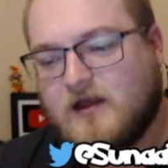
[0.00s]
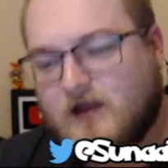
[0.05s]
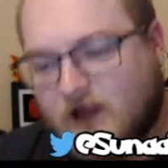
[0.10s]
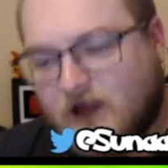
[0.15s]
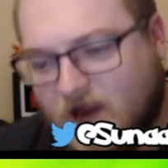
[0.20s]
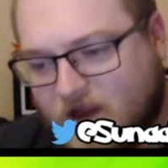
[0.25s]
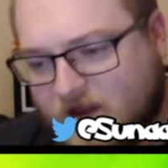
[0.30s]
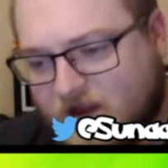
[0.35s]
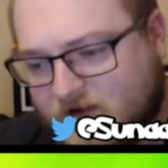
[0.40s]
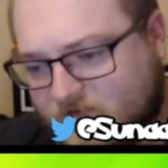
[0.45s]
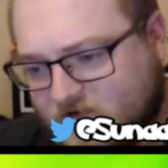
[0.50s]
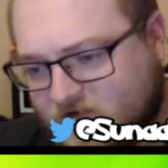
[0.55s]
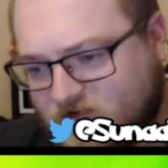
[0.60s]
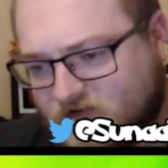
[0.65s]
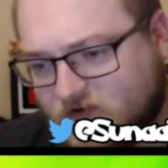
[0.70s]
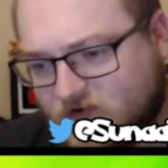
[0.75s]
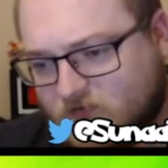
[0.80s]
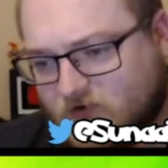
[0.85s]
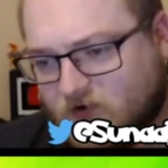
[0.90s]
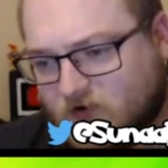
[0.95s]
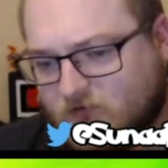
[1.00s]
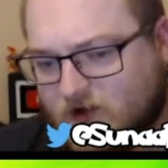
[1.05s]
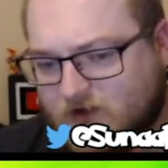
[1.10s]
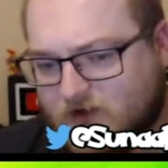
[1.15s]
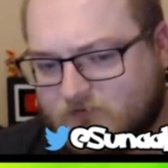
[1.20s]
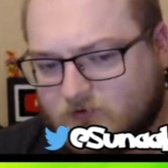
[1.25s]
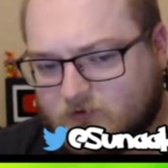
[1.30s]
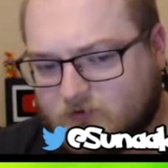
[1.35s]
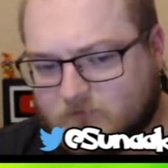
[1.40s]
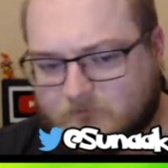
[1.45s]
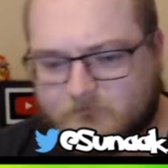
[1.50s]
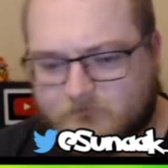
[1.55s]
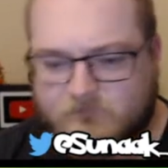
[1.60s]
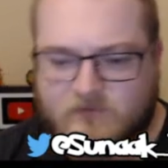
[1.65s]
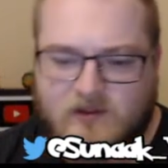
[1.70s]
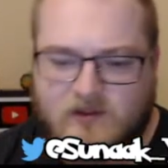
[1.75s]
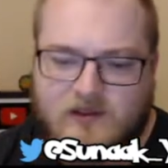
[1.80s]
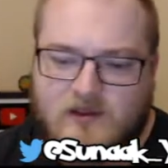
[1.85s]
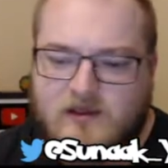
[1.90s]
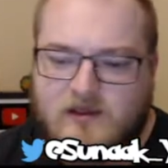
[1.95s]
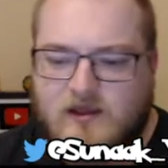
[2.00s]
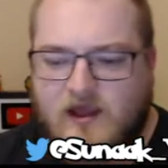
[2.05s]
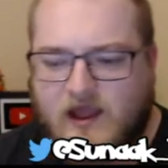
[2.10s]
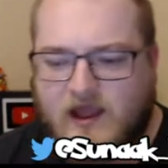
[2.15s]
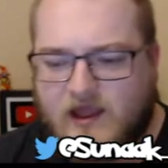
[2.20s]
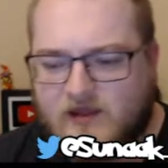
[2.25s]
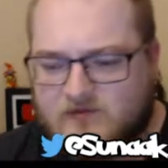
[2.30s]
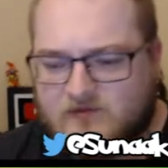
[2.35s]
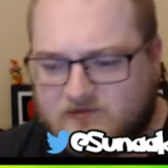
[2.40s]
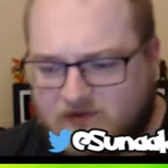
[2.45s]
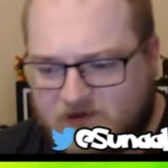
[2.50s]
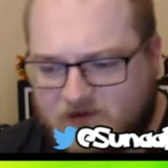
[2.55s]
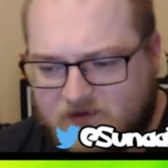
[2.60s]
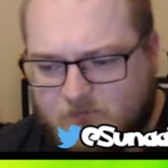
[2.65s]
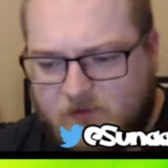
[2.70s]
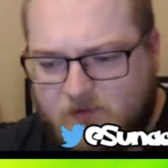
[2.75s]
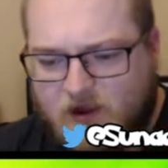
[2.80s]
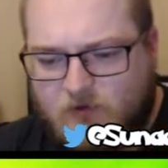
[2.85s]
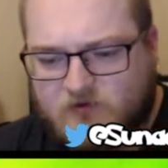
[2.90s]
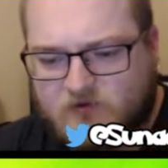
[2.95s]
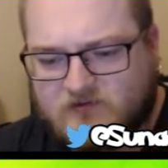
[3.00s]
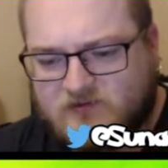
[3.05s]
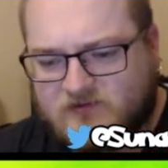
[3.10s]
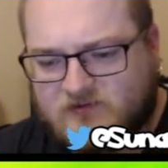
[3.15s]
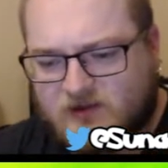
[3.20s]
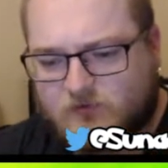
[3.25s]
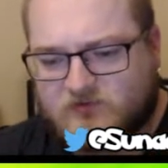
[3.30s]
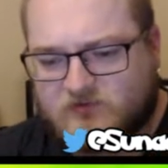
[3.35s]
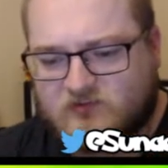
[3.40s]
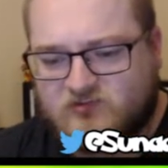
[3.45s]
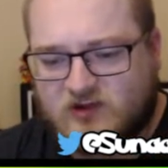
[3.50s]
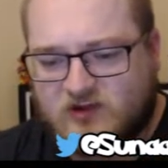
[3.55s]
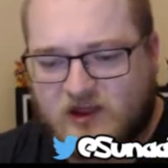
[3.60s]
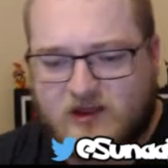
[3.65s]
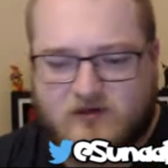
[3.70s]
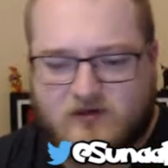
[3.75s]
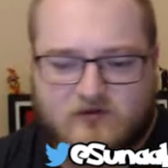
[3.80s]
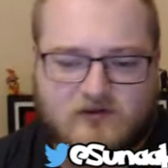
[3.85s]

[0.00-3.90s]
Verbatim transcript: i had a vision of your arrival i had psychic power since i was a child